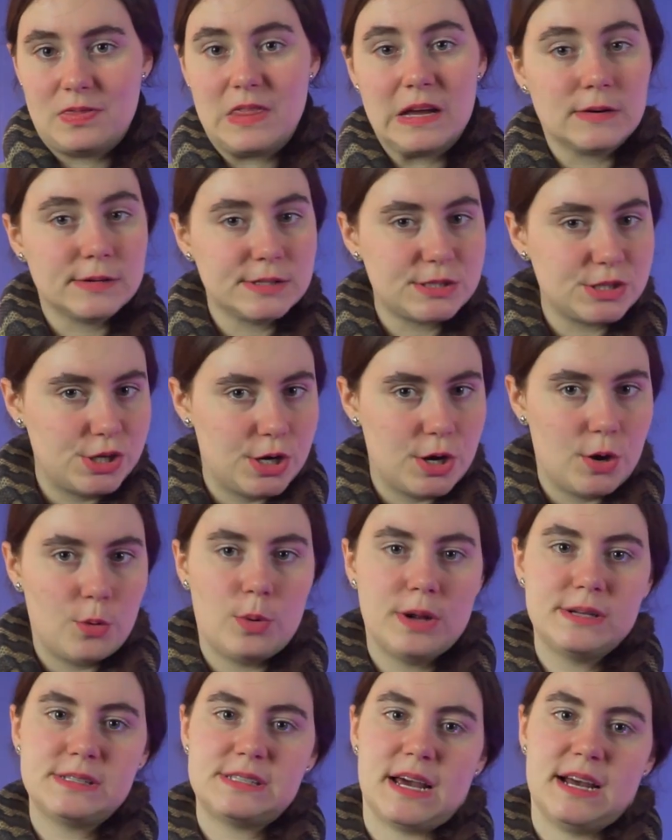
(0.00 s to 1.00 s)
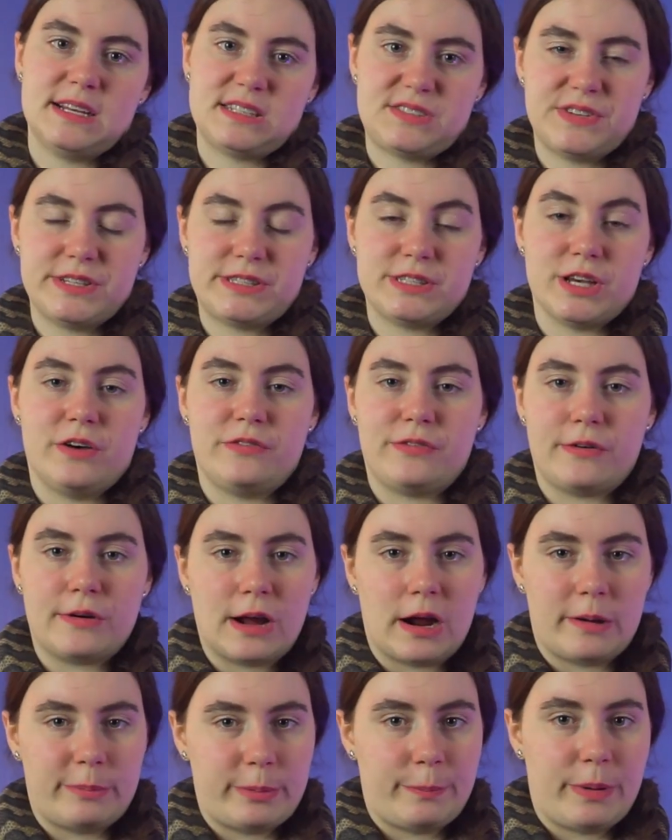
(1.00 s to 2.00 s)
there is no one-size-fits-all for
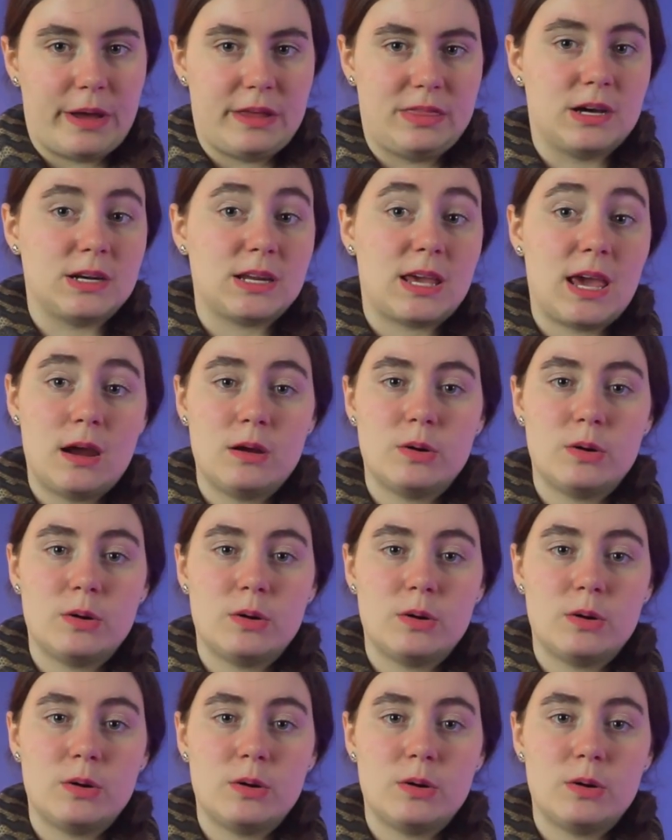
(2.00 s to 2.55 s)
carpet python care